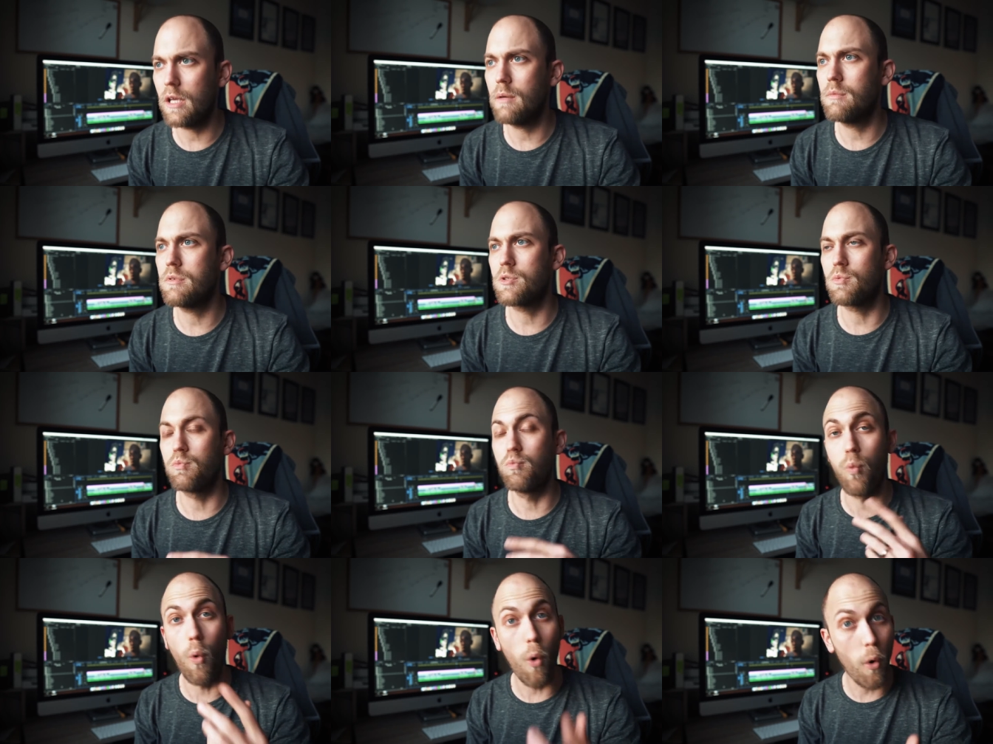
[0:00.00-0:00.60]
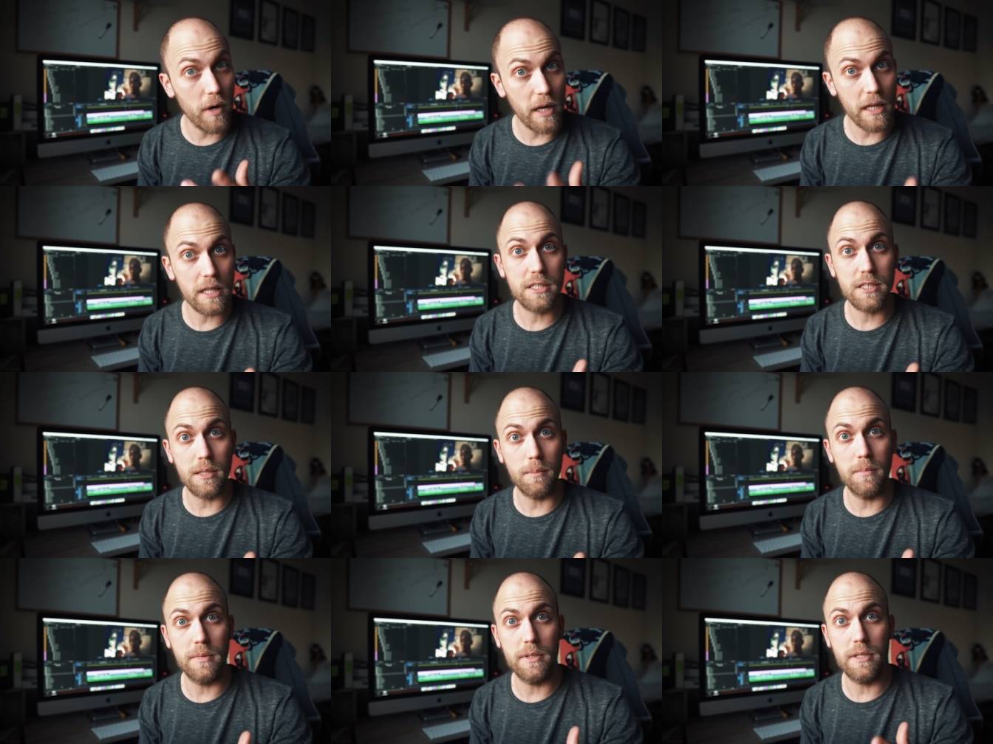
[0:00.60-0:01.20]
He was warning
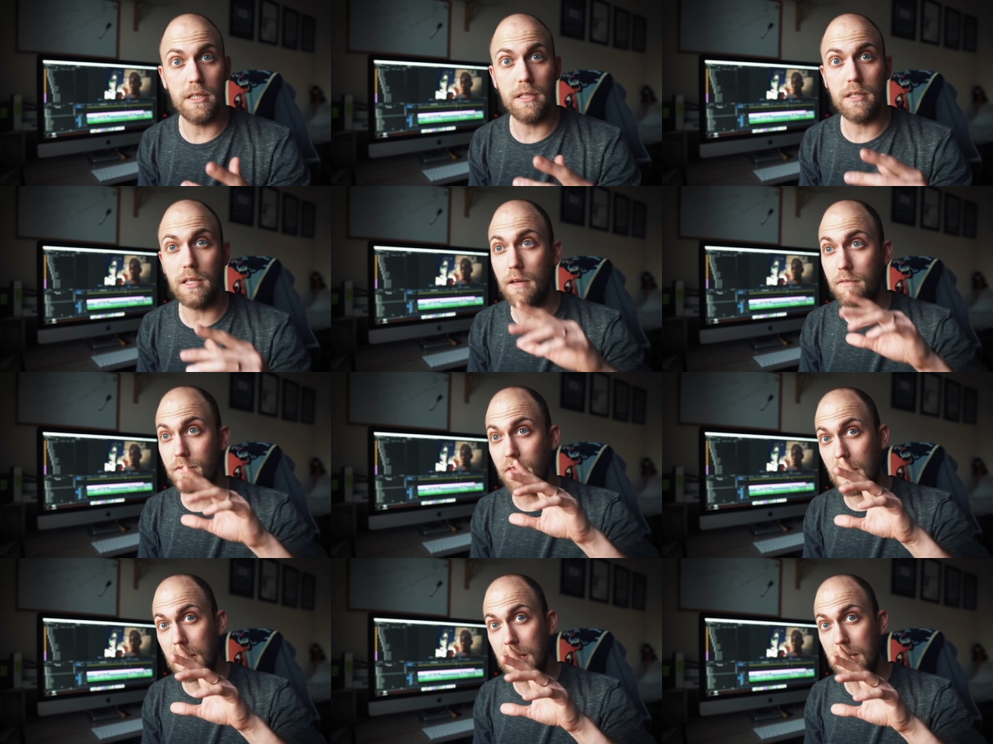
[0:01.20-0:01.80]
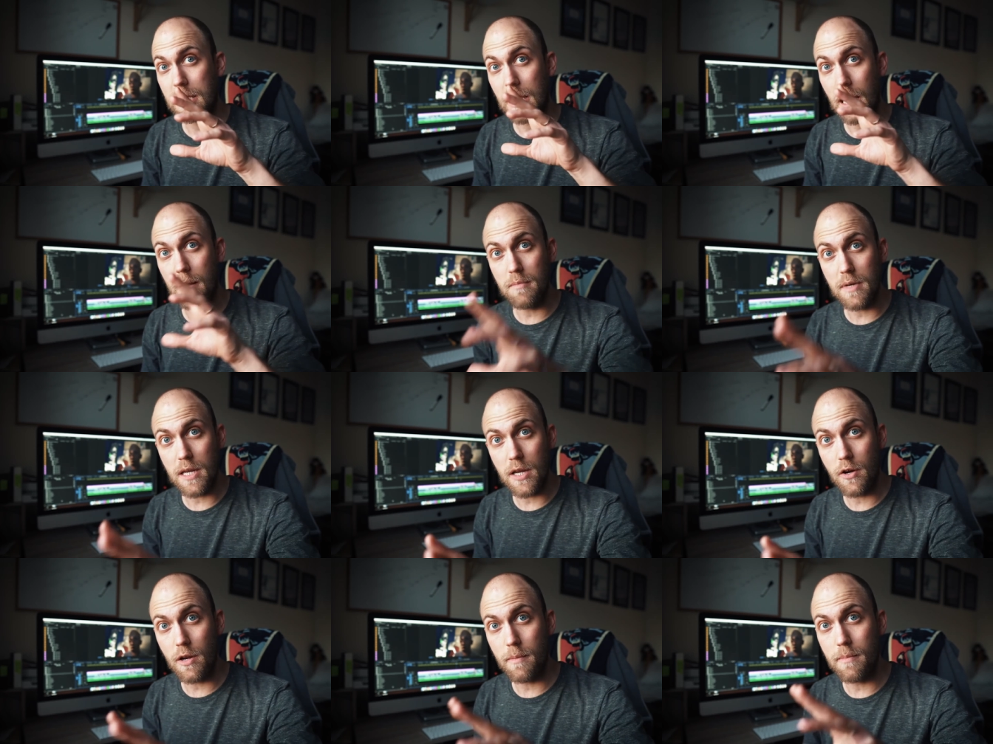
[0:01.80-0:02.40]
somebody that if they
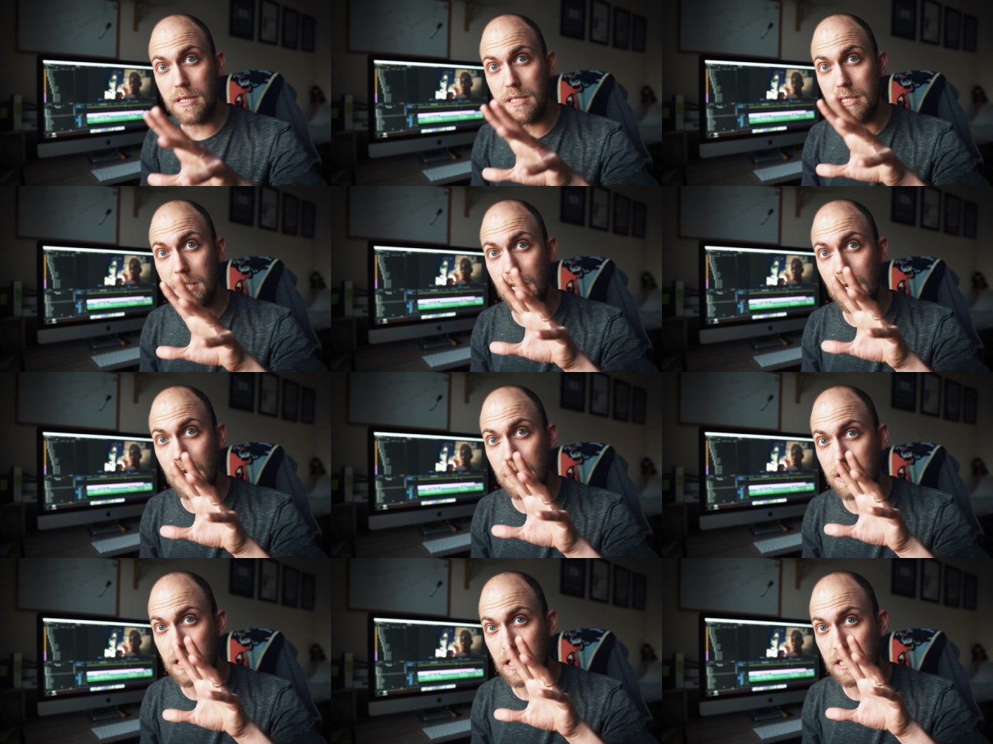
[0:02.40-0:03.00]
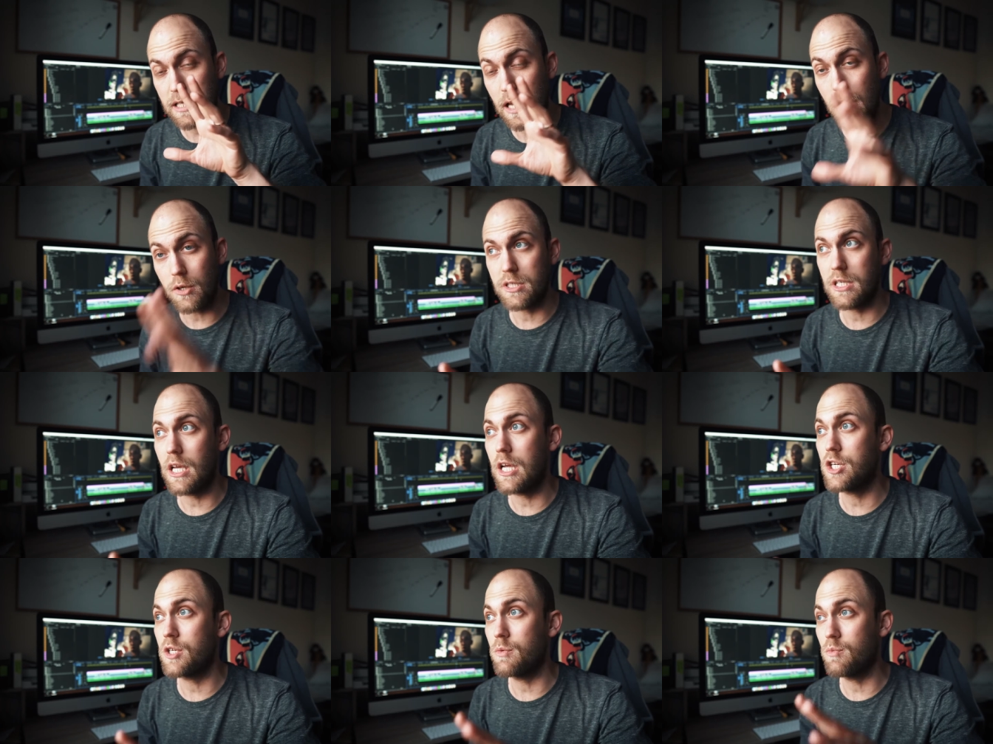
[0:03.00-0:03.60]
came near him, his uh, his
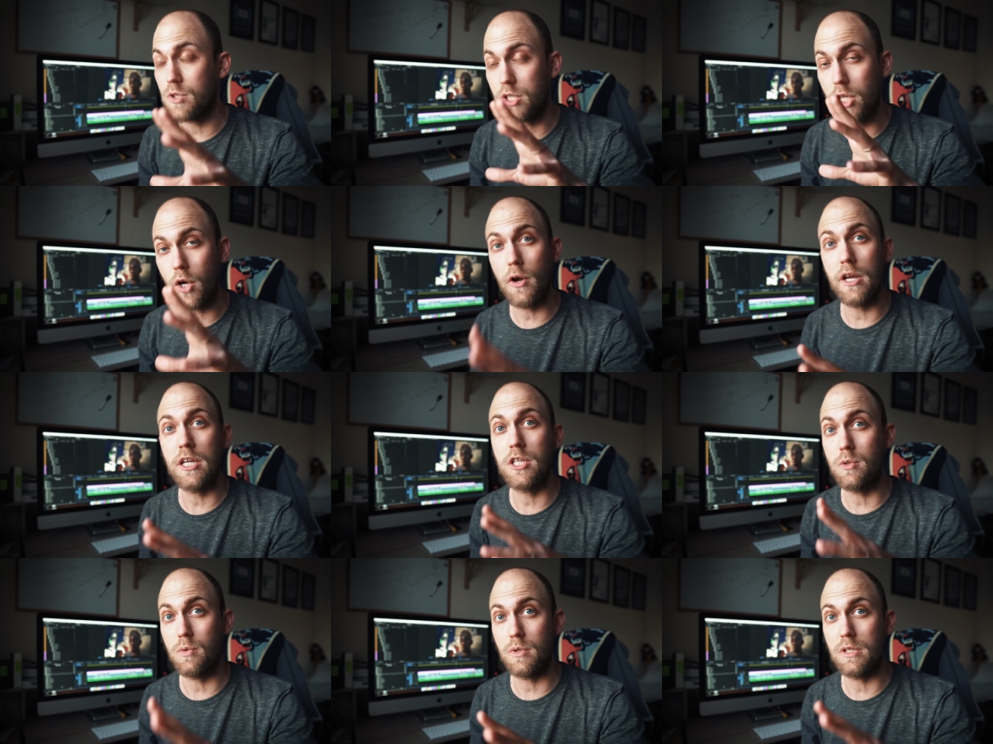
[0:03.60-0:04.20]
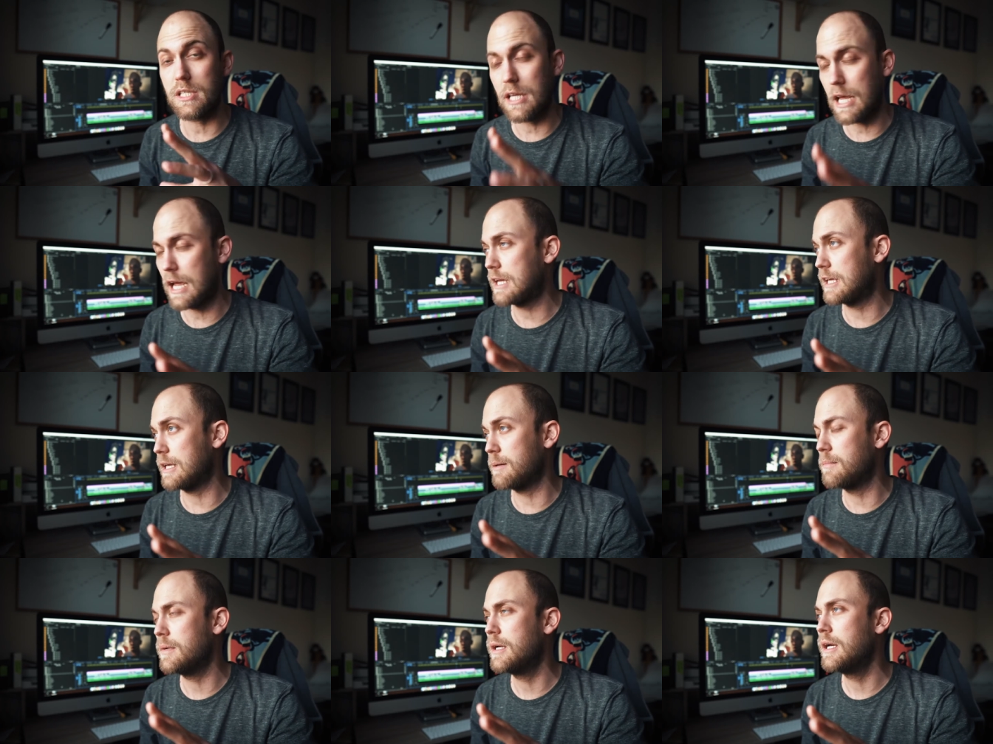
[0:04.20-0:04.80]
Alsatian was going to
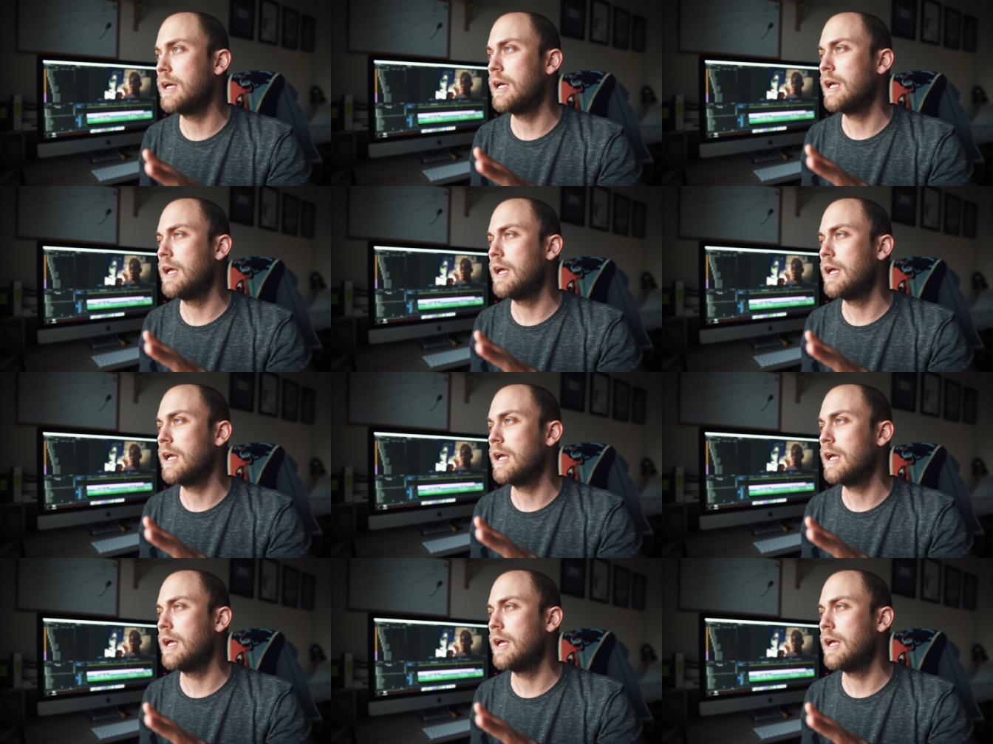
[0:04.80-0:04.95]
attack him.